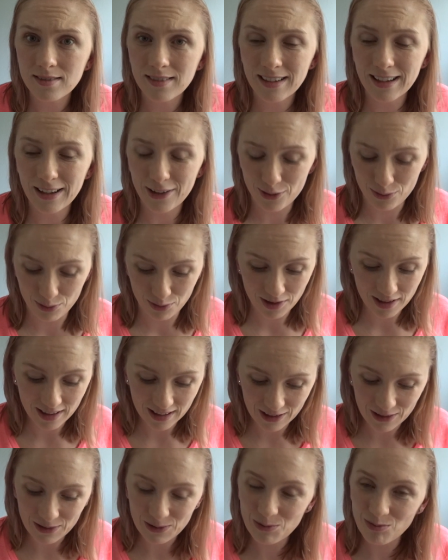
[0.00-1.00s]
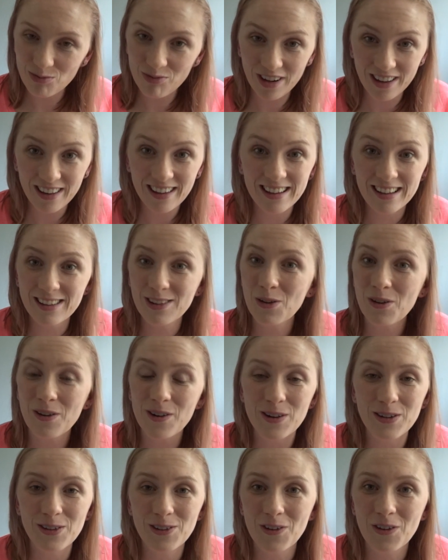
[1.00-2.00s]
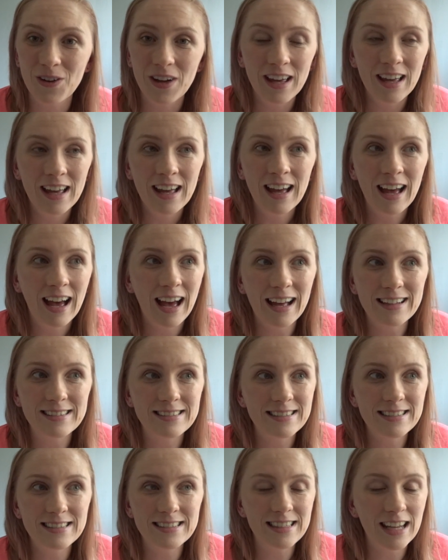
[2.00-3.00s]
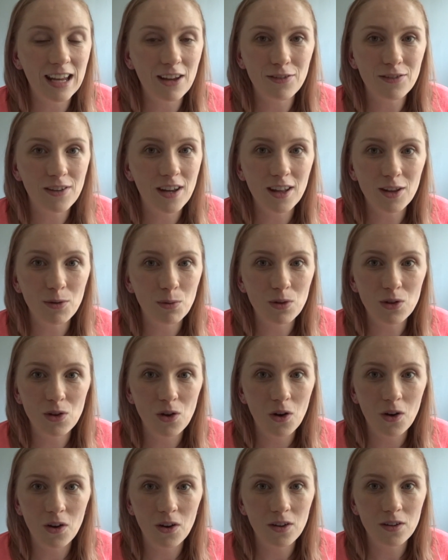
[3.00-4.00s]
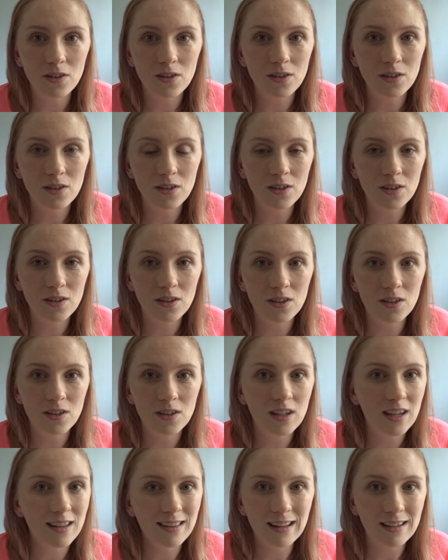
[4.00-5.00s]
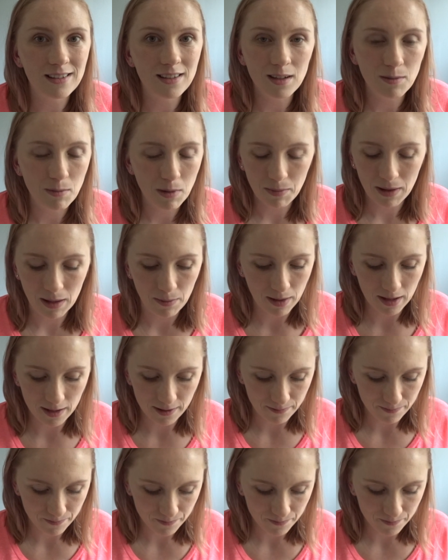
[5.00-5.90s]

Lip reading: It's really, really sore. So I definitely would not get that done to my baby.